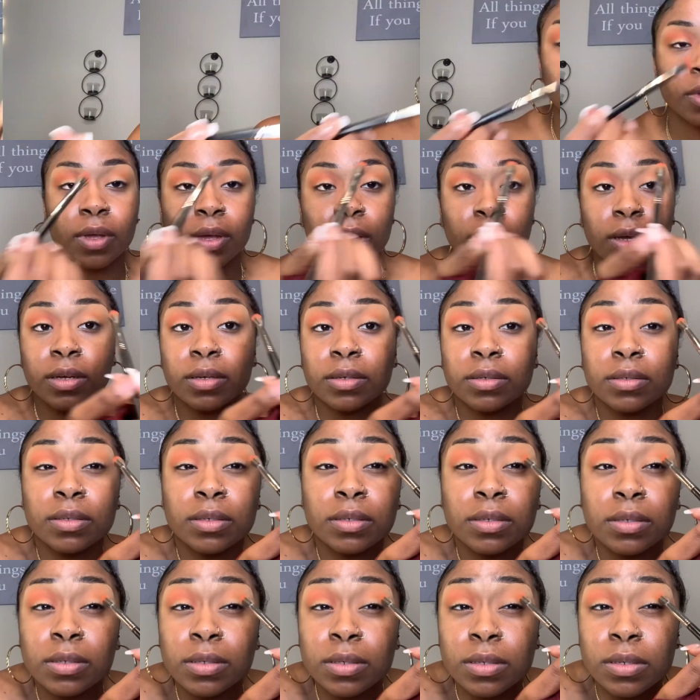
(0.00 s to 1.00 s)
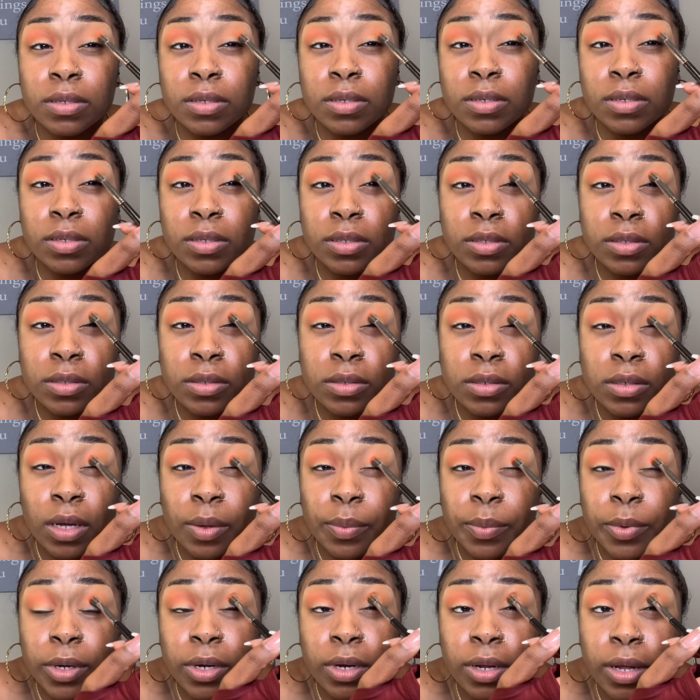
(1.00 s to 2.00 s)
Okay, so now
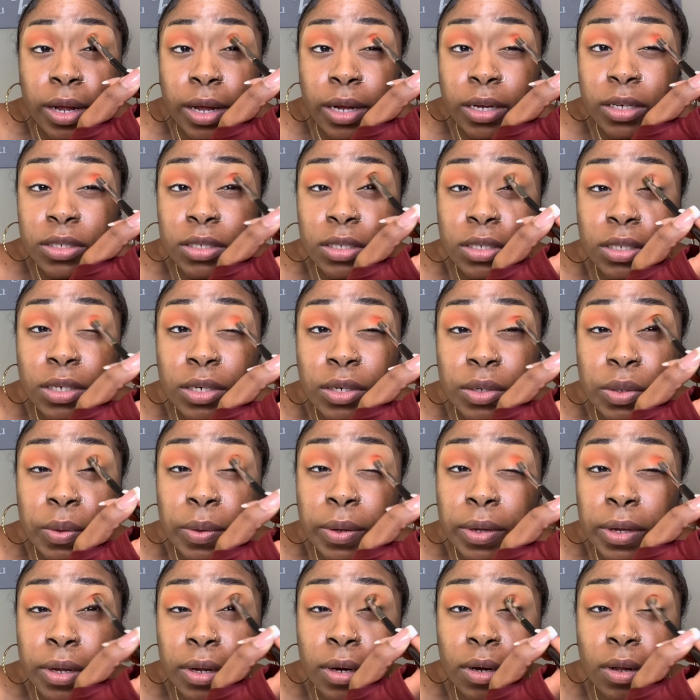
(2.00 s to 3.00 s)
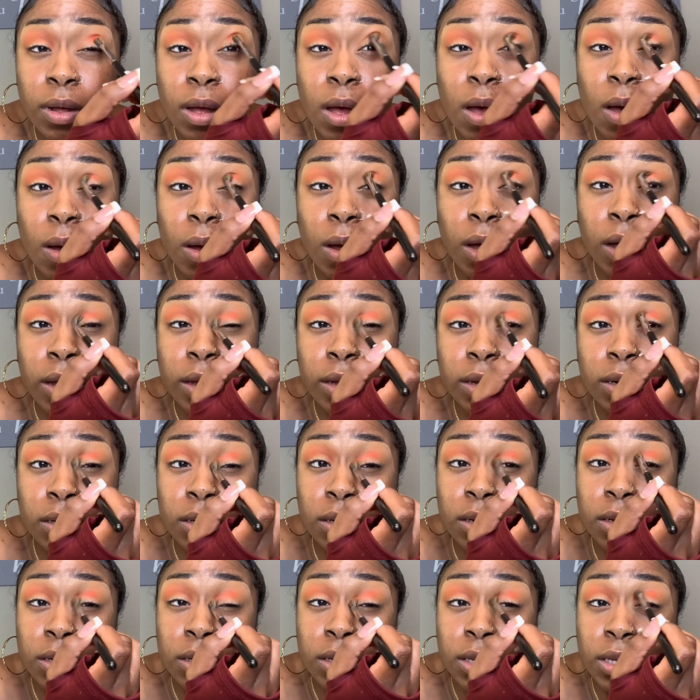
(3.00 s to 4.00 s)
I'm going to actually do it on
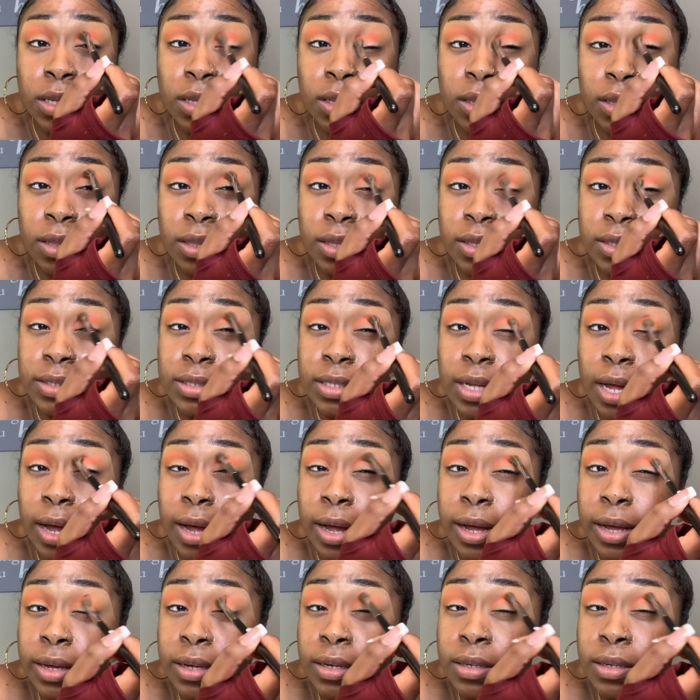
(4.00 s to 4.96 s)
this eye